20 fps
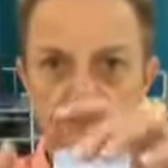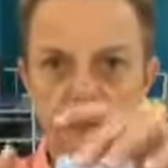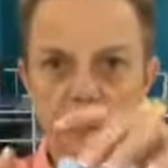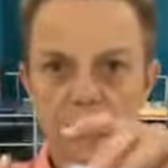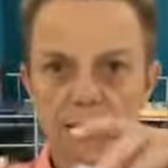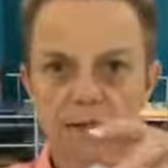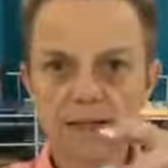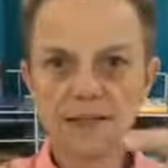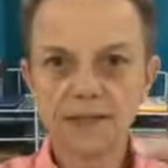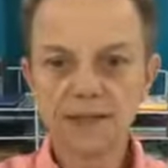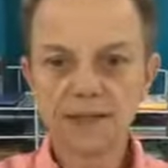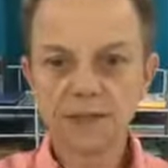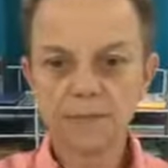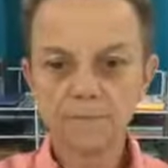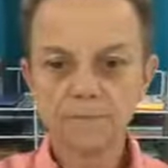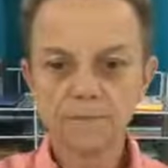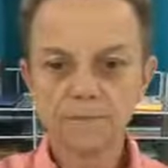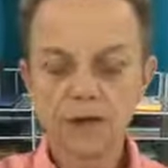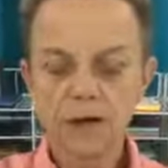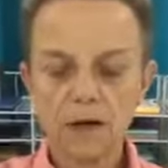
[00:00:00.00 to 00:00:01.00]
I did a
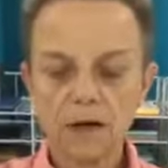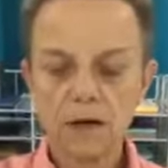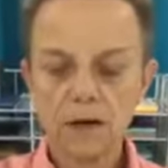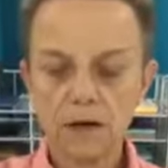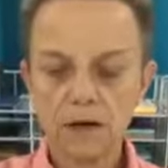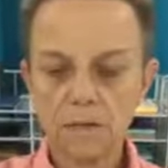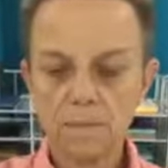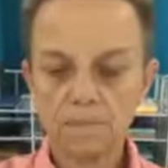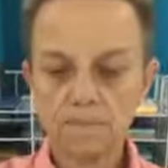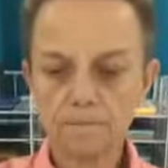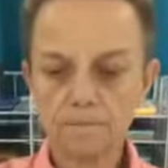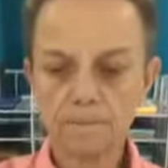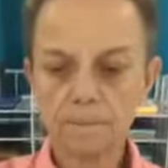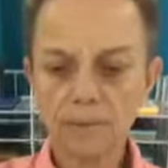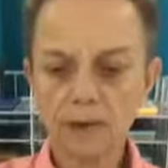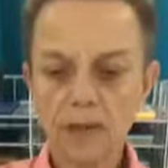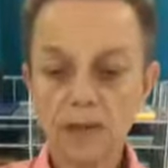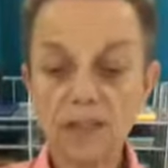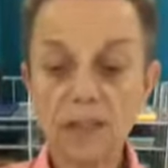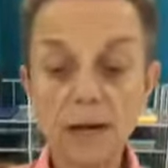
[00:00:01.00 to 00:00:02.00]

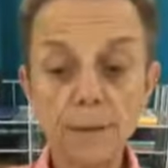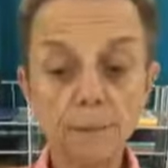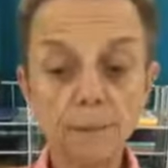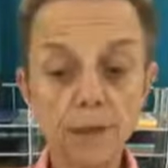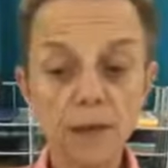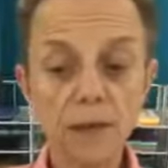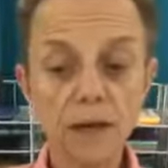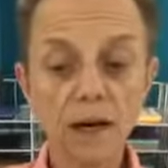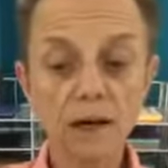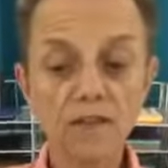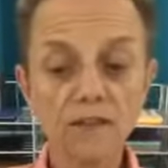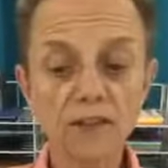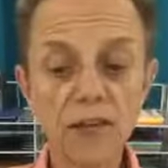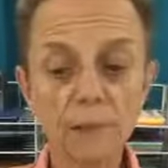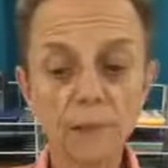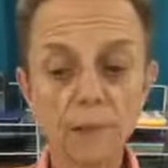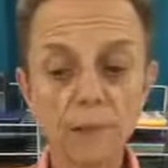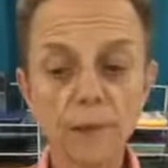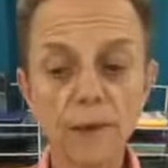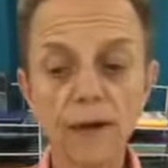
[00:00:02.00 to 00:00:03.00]
template out of
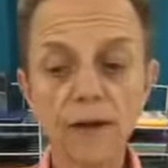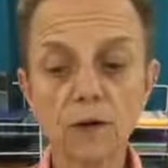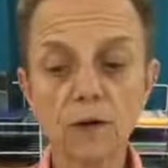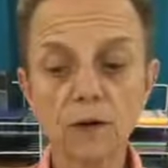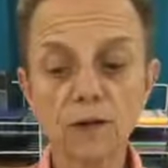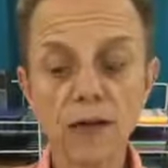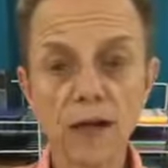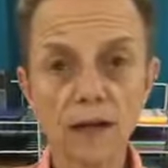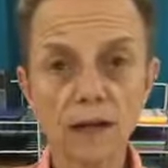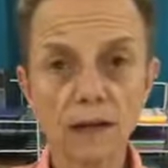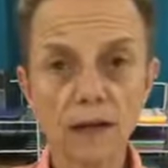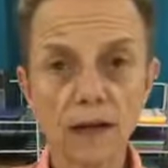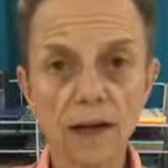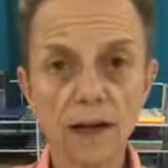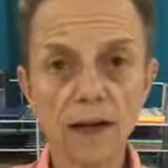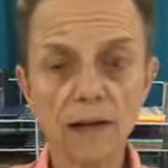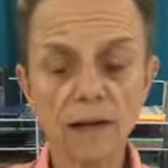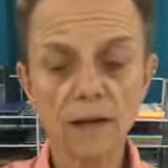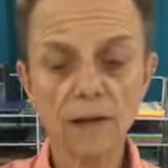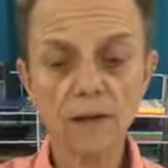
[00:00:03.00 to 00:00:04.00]

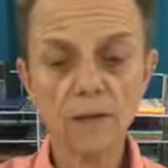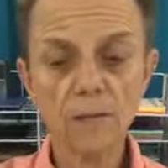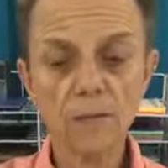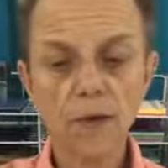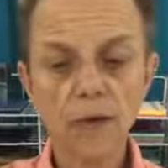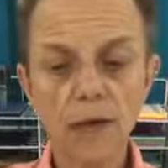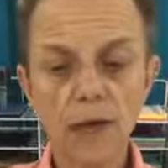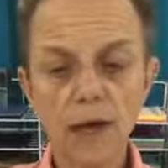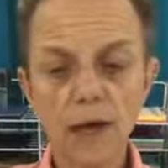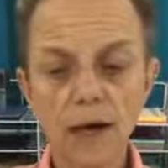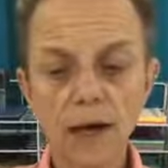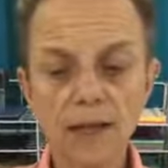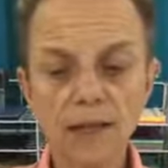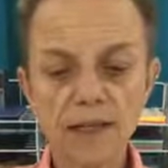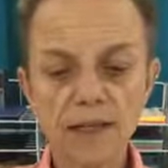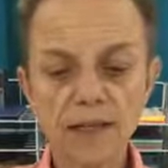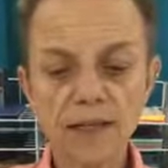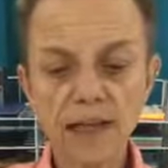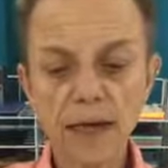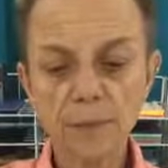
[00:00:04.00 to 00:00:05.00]
templatemaker.nl. I
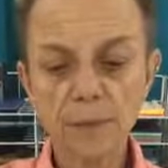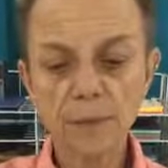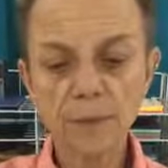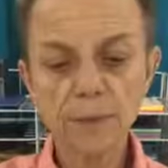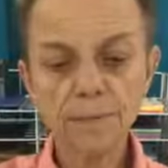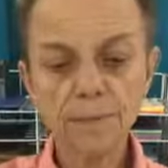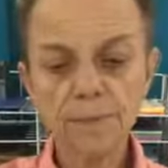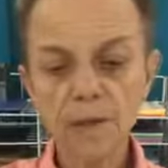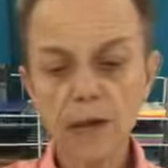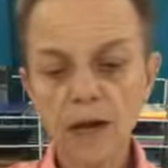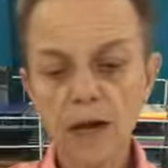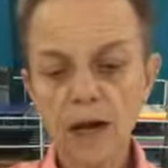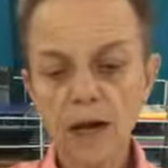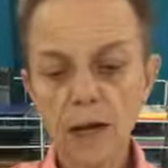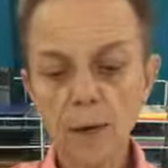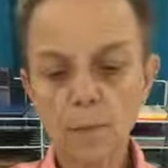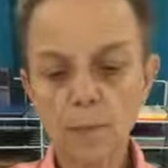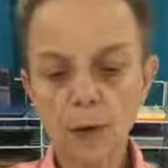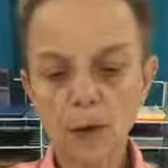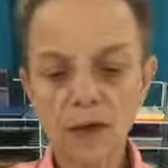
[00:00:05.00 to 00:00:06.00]
did a template.
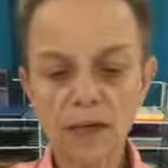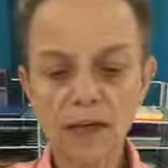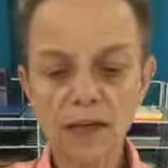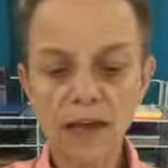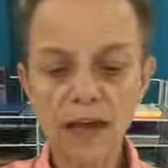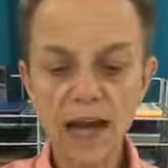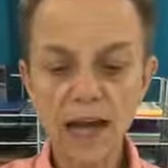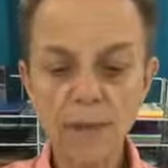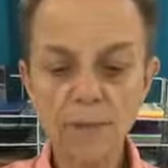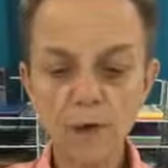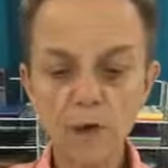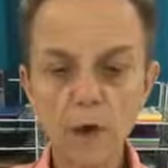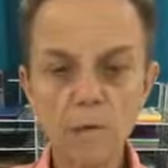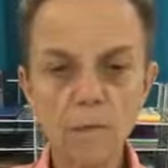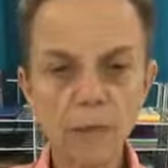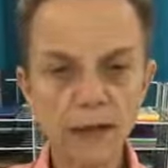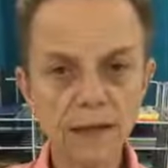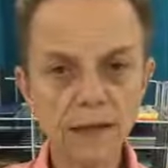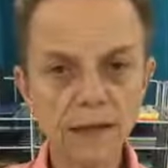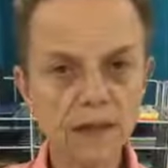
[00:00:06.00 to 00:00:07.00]
I brought it into Cameo,
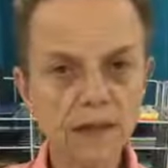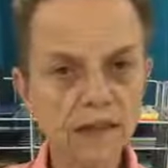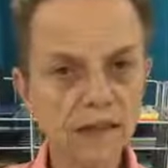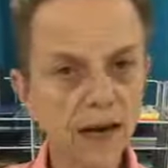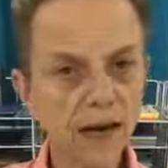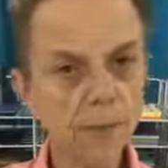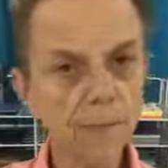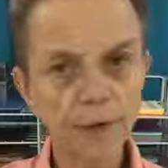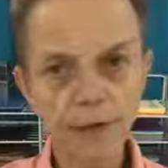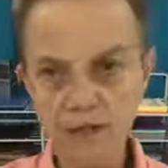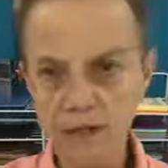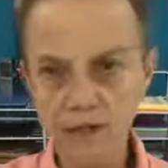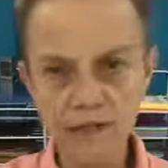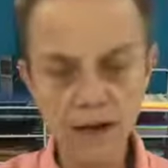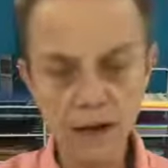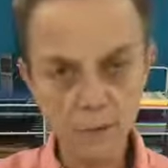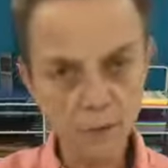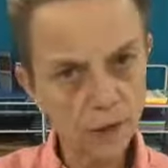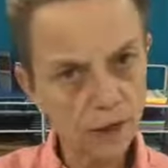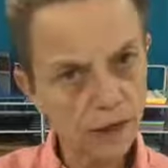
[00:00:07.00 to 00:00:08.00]
made the design because it's
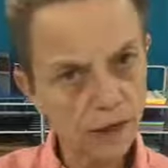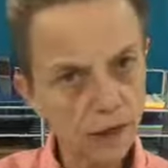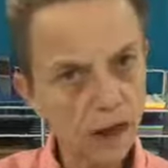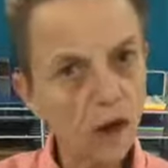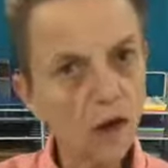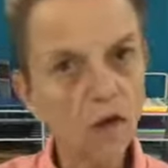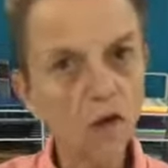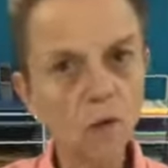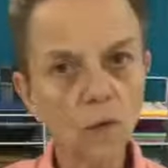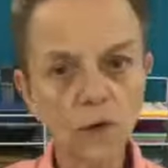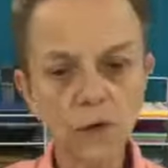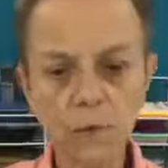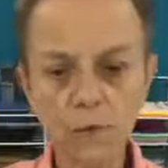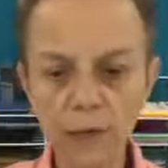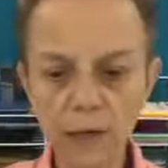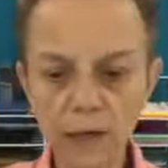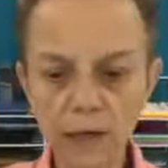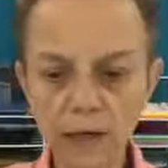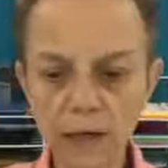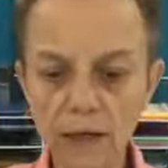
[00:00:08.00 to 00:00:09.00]
not ready to go when you
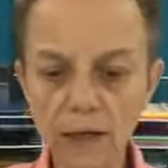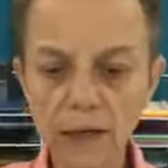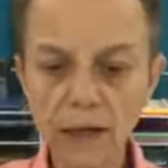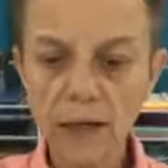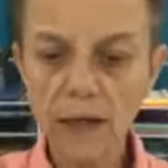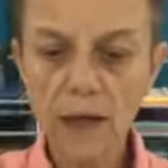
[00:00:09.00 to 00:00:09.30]
bring it in.